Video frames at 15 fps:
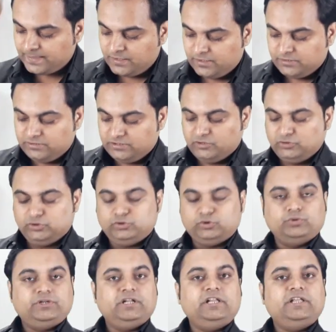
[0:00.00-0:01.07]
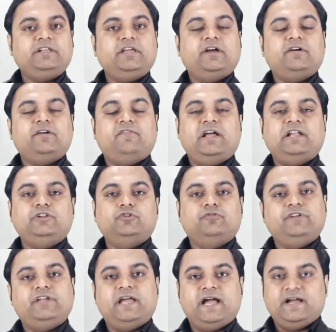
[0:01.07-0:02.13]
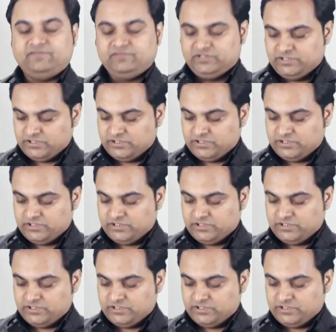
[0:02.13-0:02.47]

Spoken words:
Now the total area value we have,